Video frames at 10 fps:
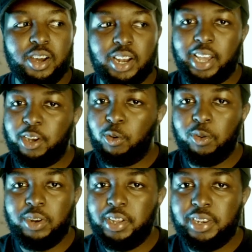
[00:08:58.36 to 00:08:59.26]
like
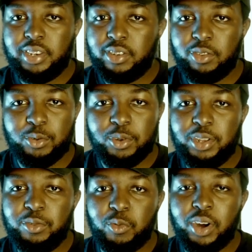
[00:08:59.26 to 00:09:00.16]
all
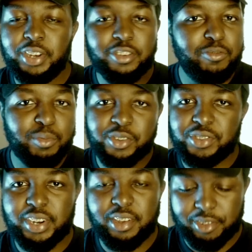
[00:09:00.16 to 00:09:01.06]
in one, you've
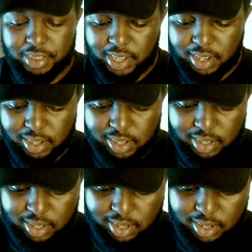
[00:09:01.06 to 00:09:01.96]
mastered everything?
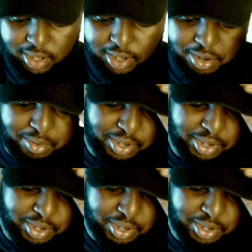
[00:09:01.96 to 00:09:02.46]
You know what I'm